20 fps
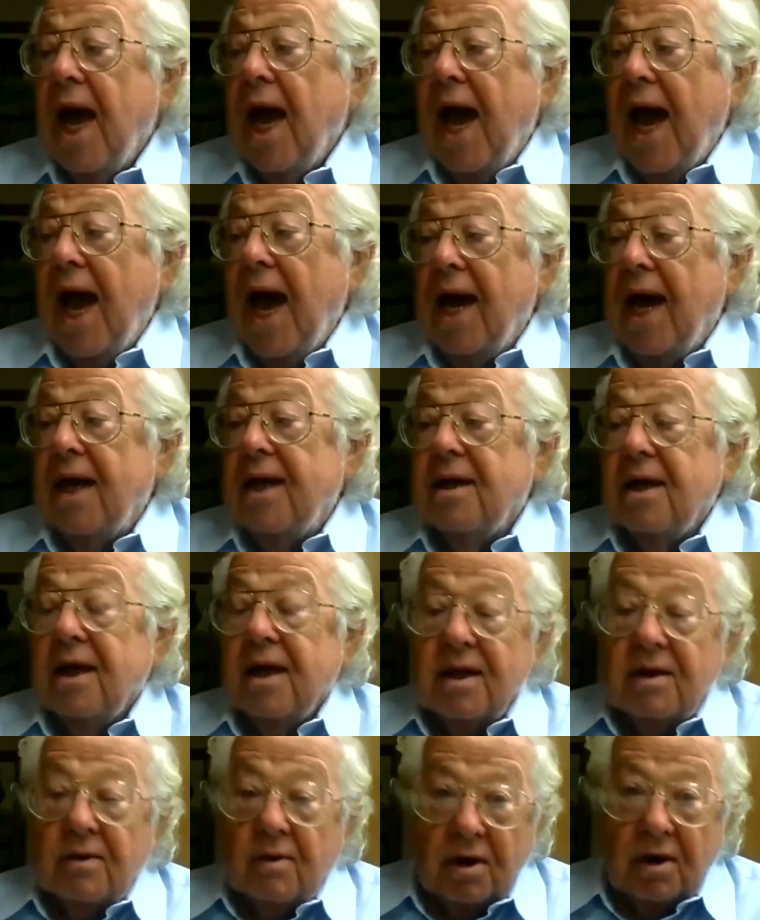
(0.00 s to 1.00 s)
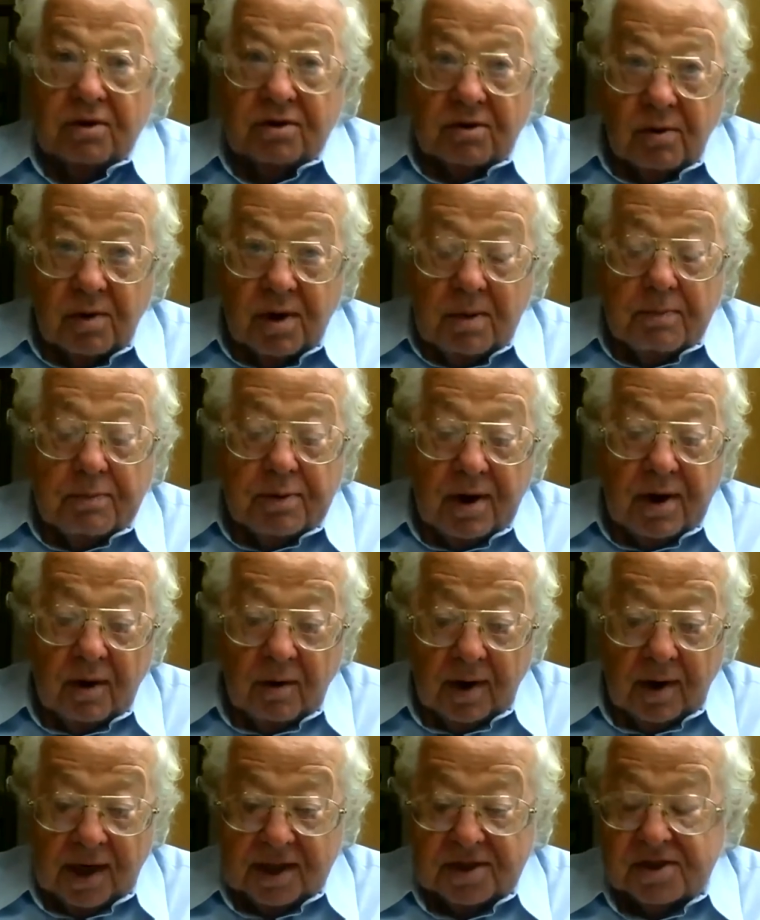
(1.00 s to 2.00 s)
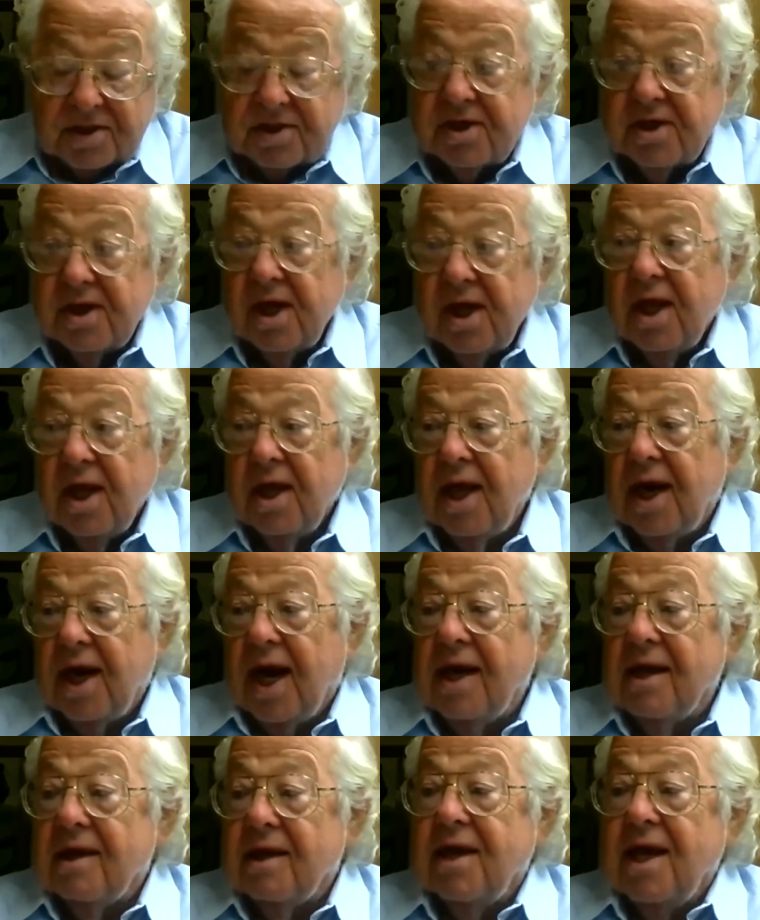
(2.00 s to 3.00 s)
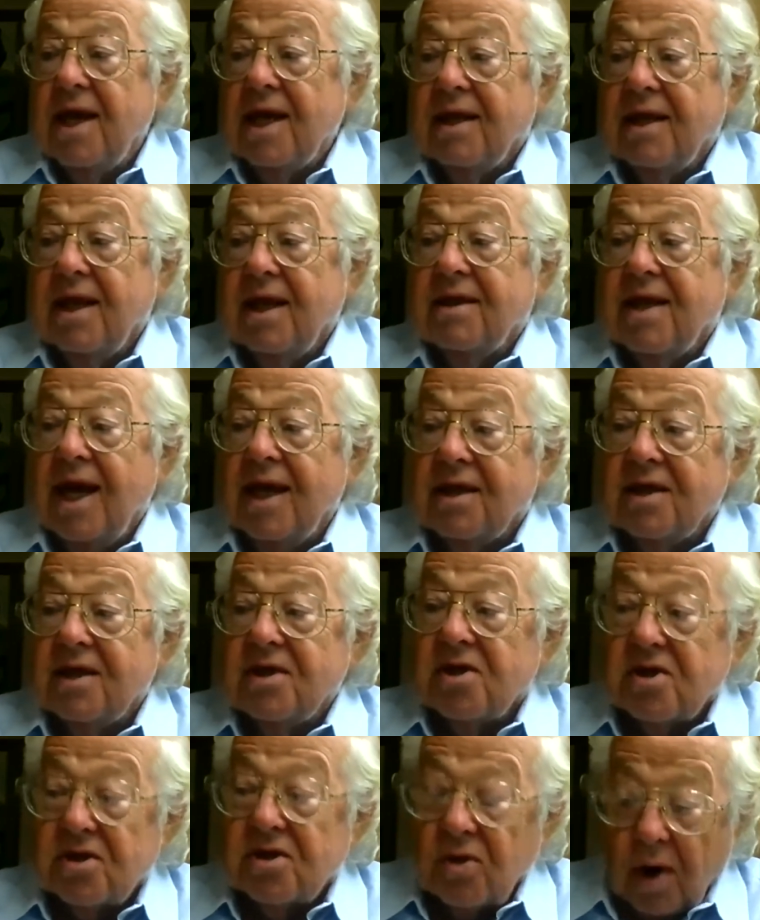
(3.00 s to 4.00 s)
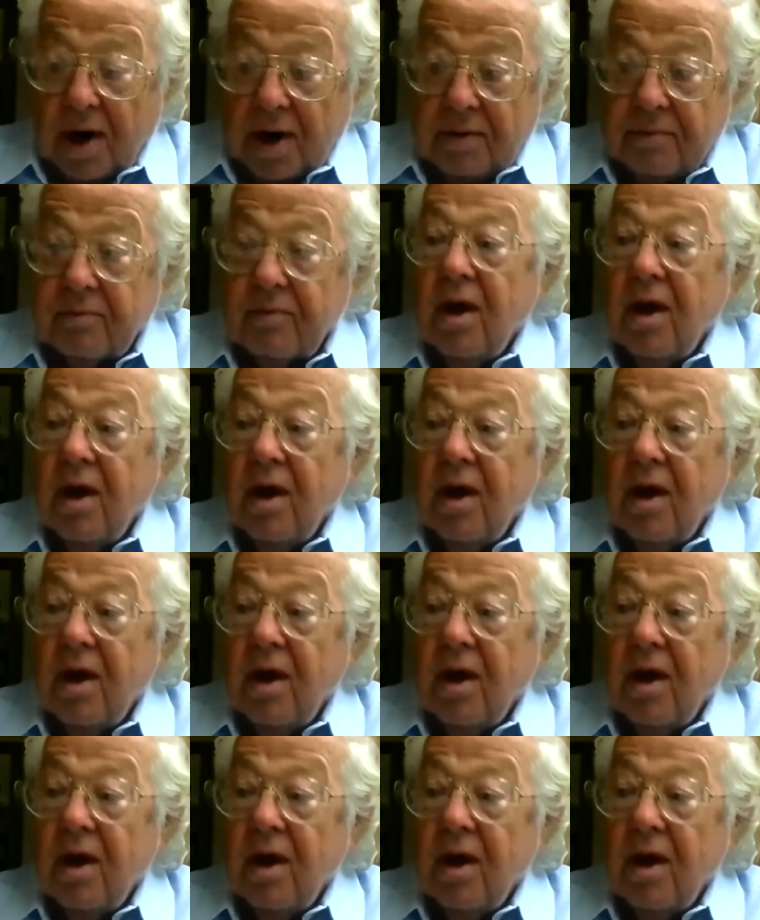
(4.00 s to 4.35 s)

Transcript: And there are three periods that I think that they distort.